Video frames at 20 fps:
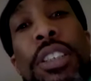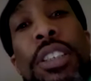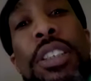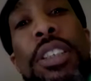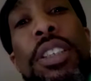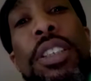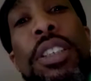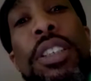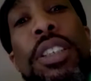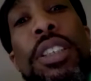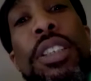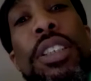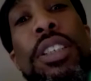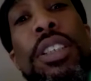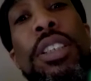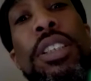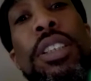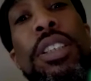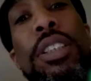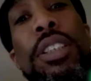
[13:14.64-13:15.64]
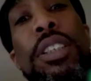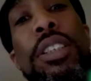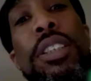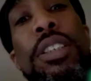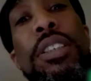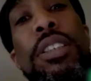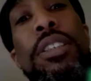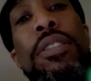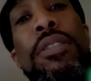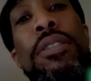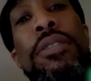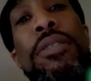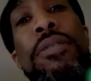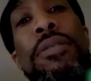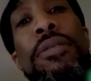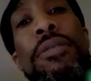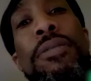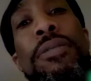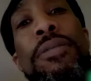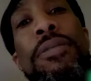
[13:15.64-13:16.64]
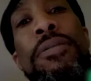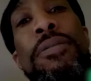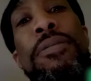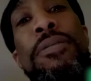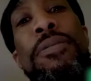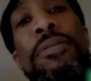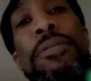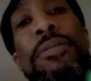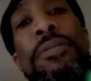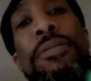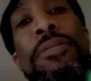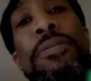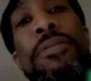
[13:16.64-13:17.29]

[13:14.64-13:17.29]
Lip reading: (no one is talking)